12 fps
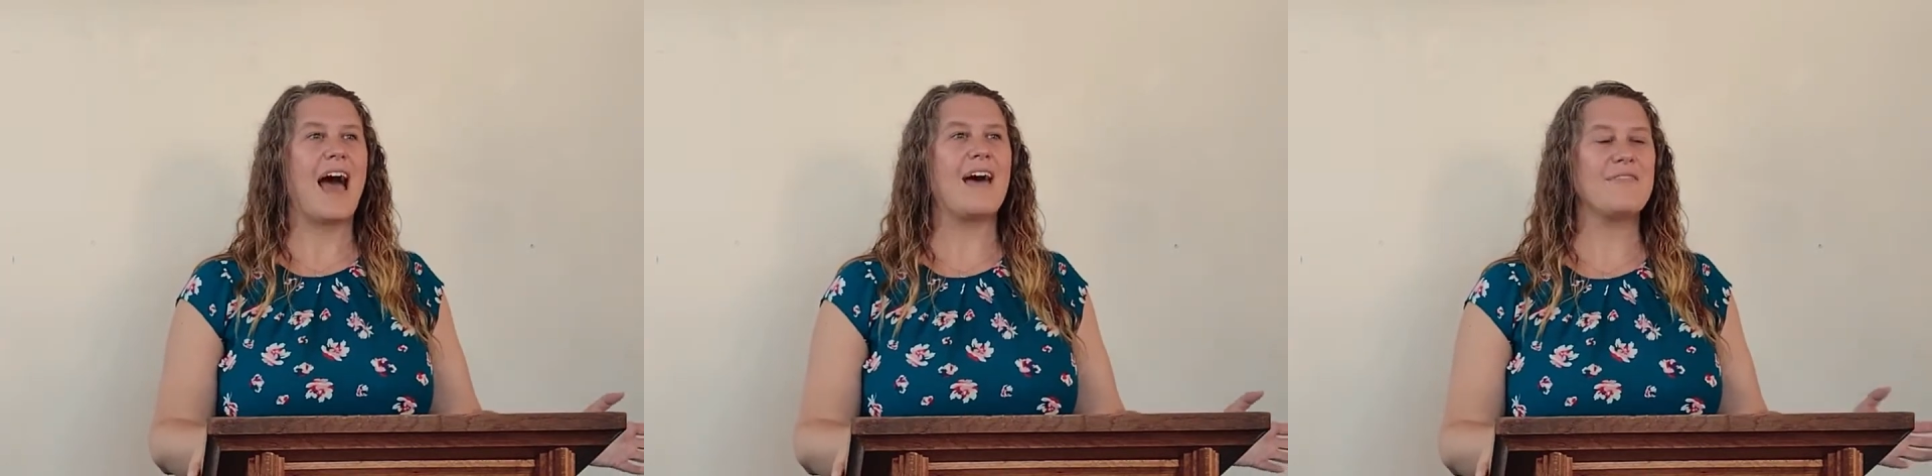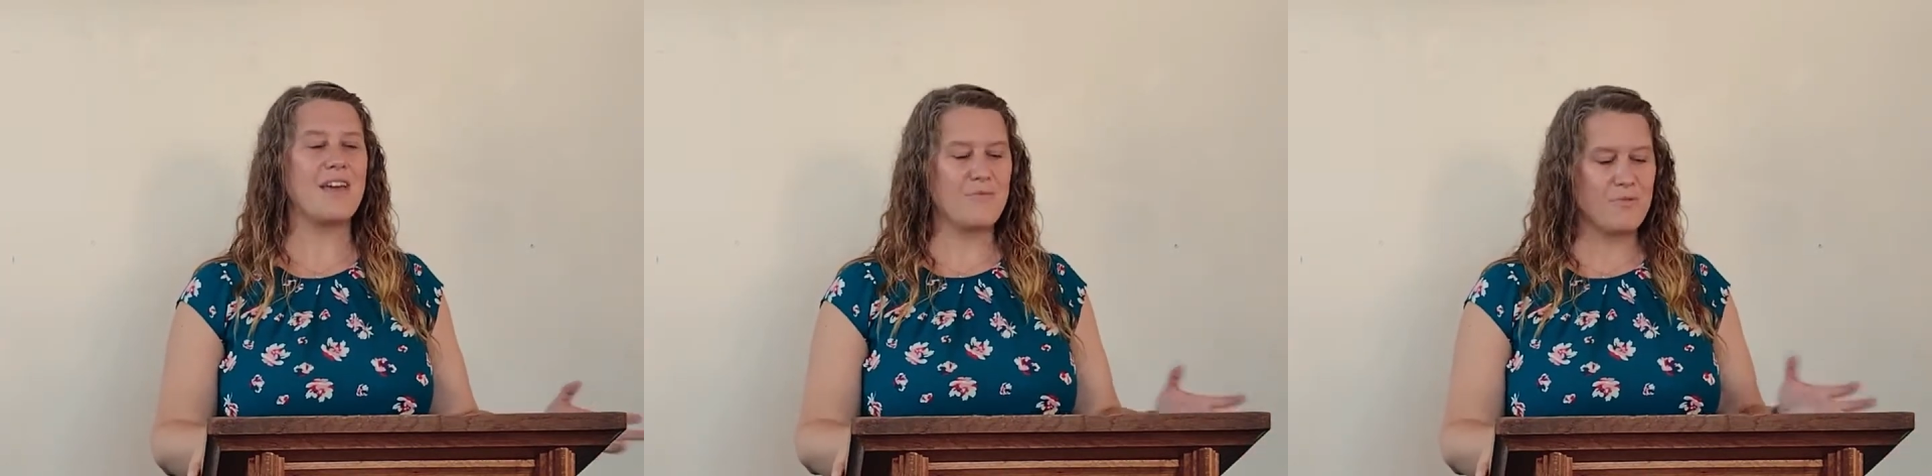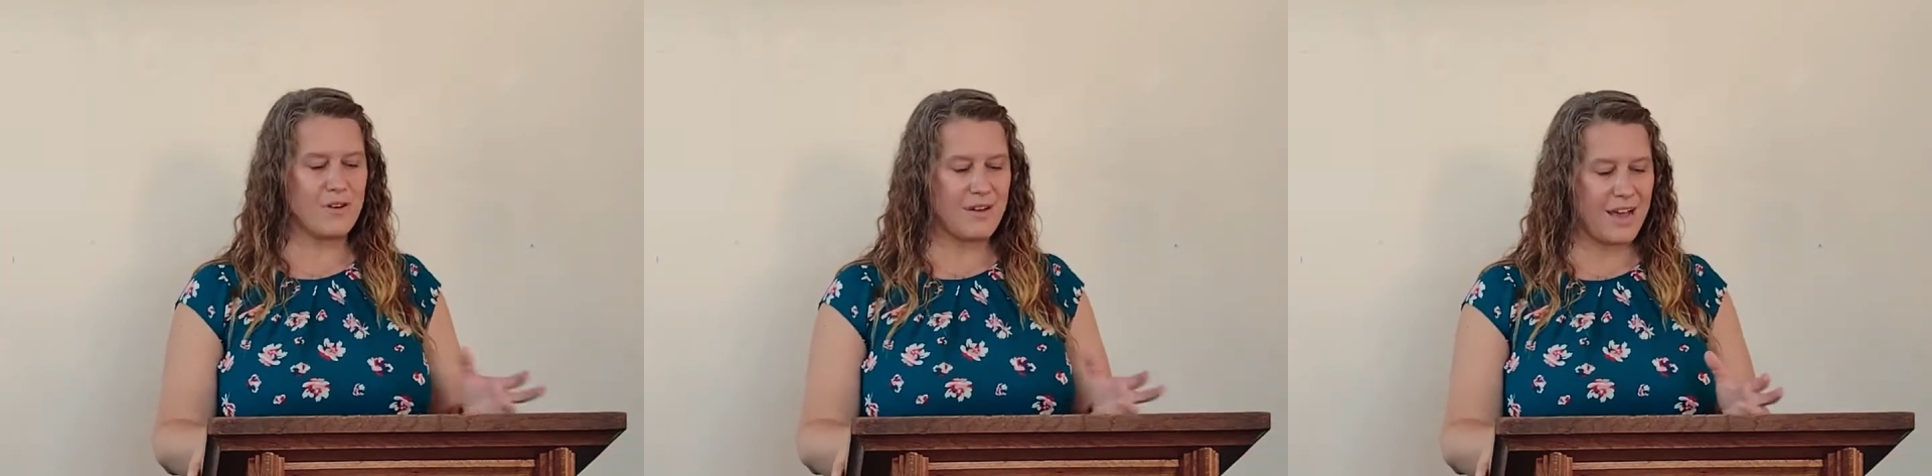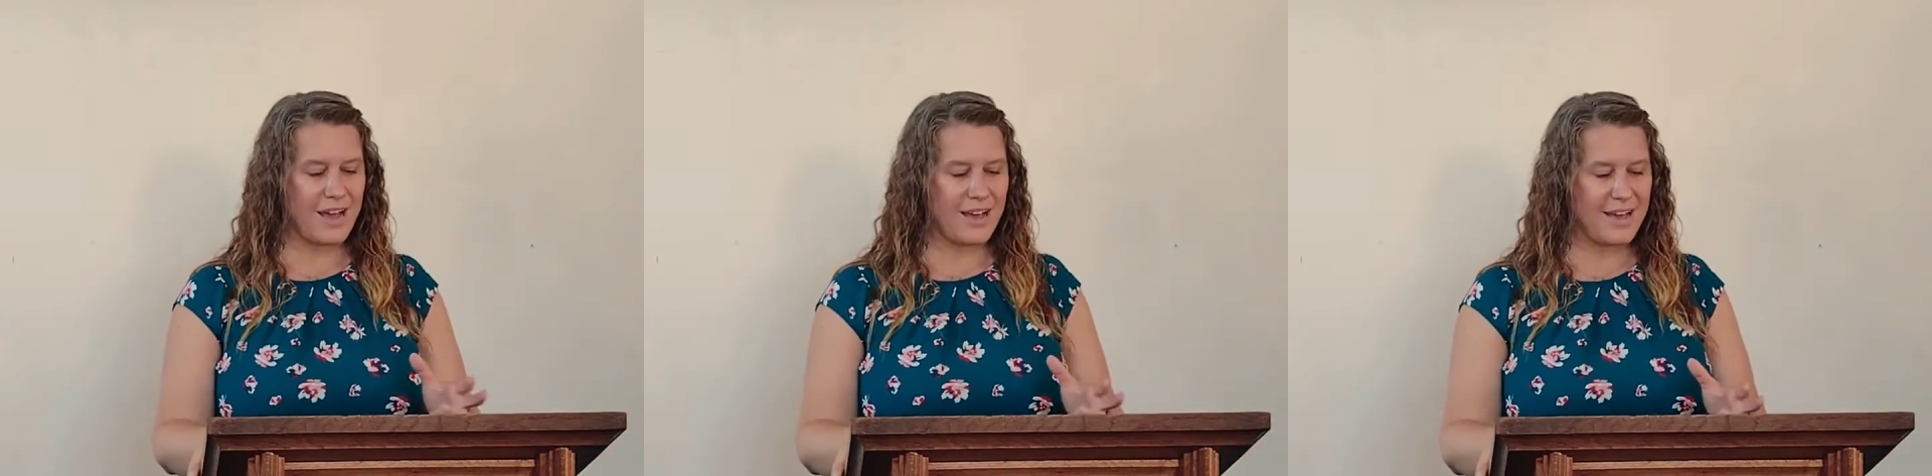And they
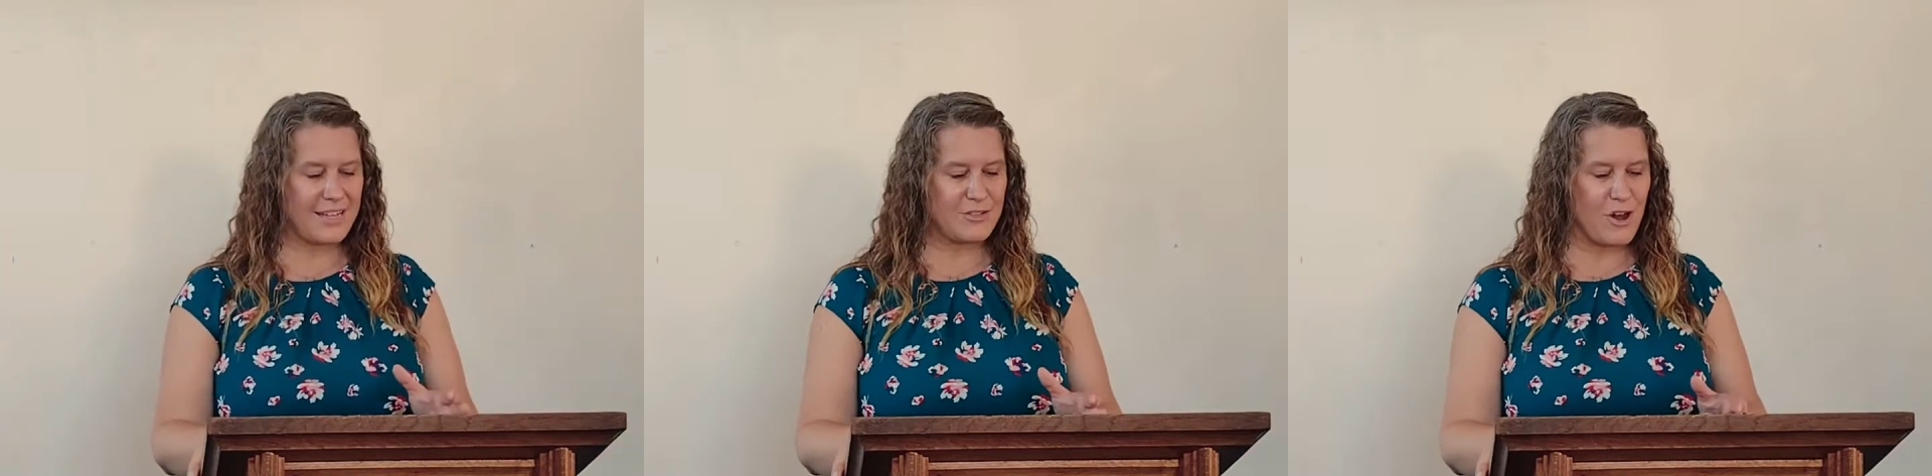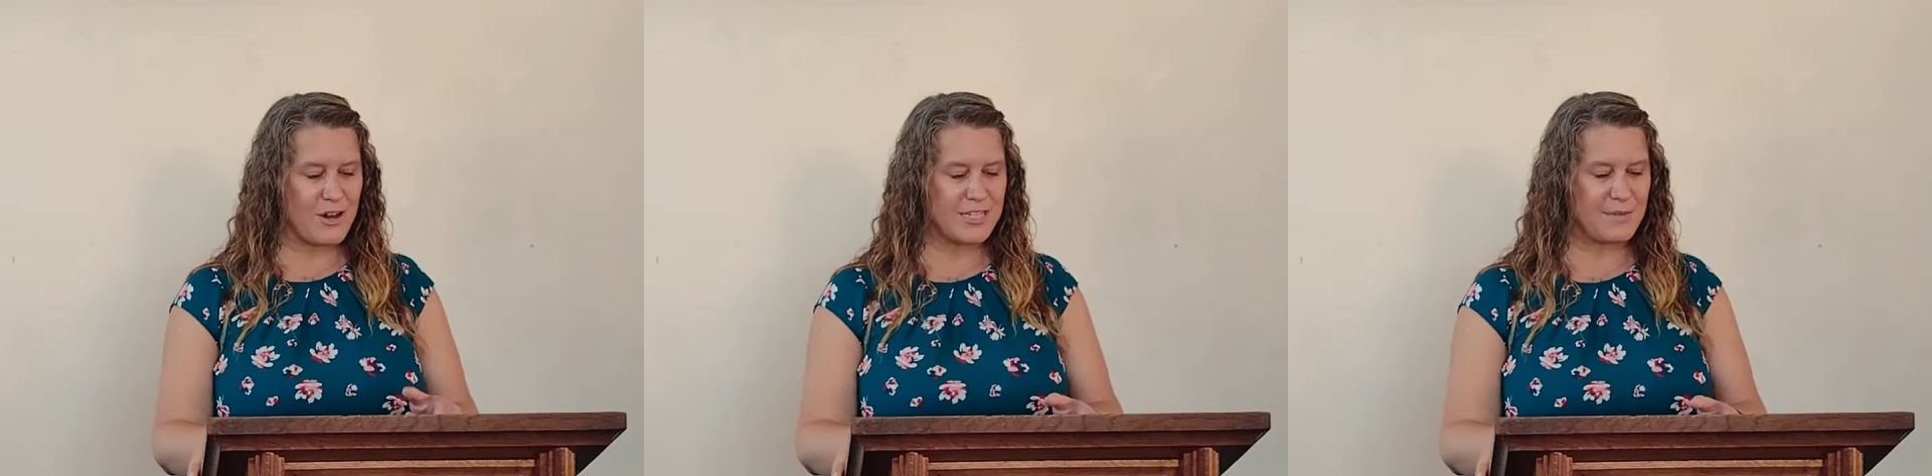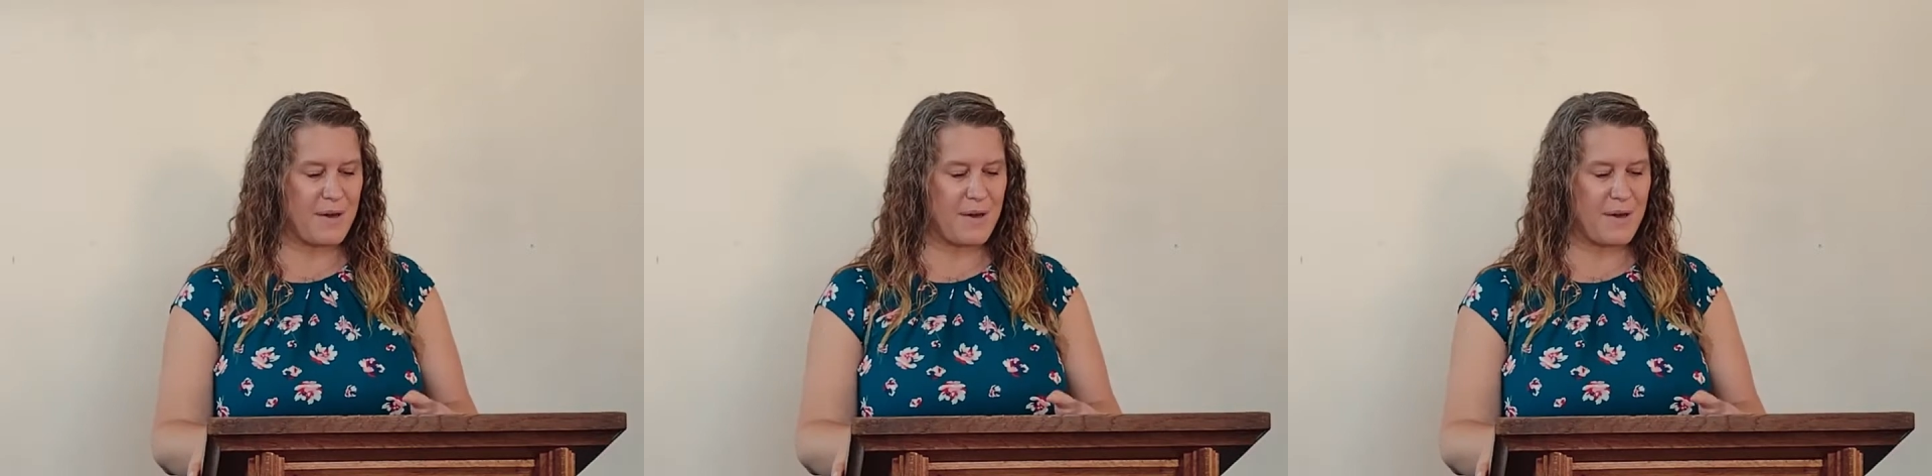were, it talks